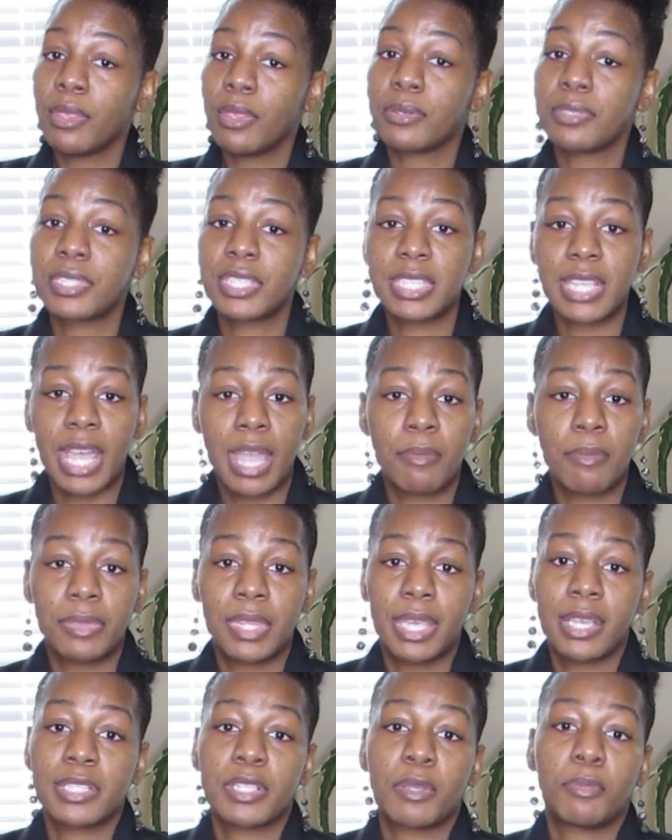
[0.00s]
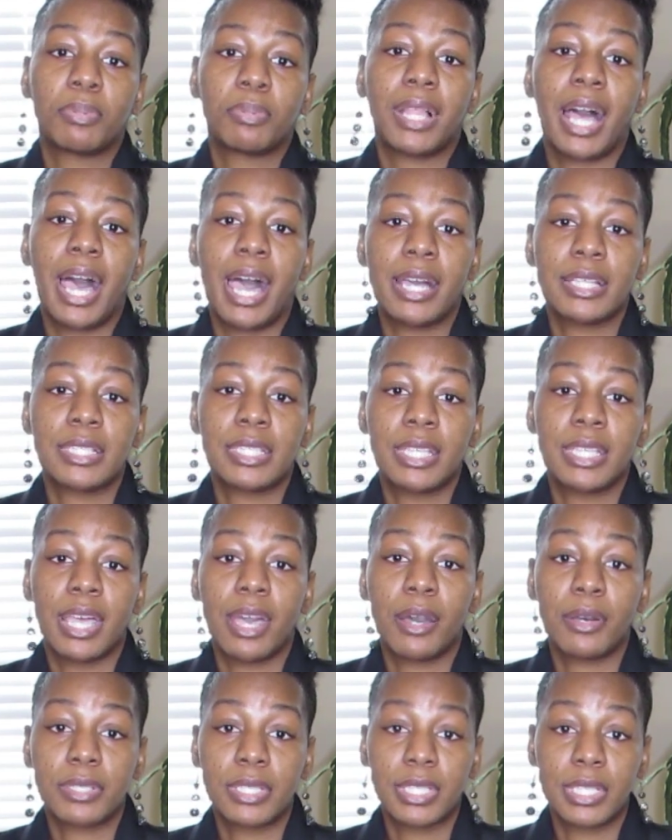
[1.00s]
those same things apply to
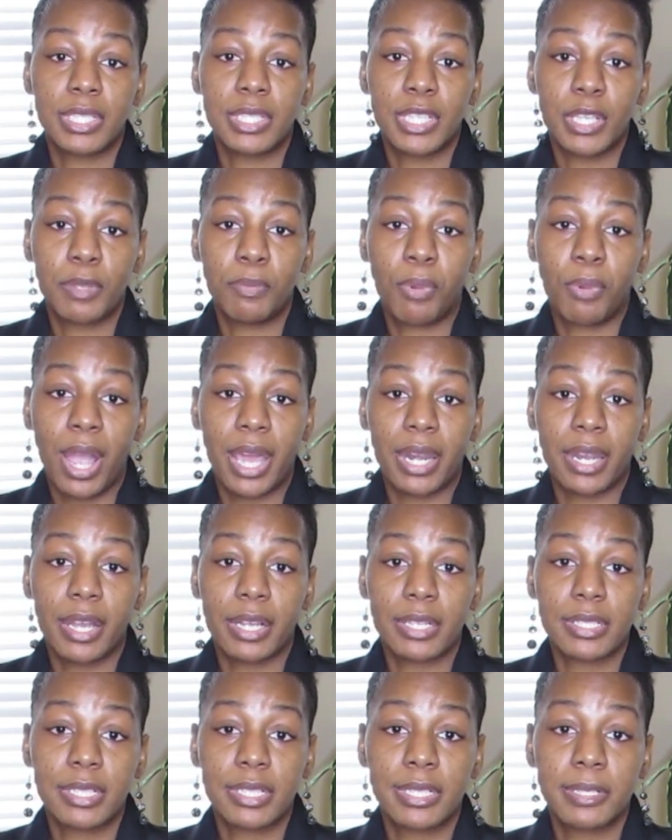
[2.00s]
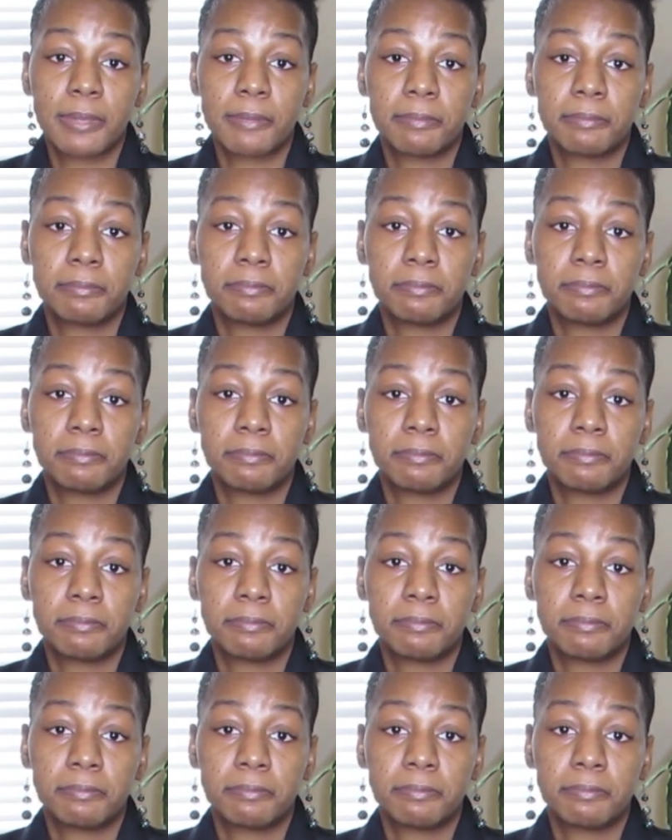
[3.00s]
LCC products.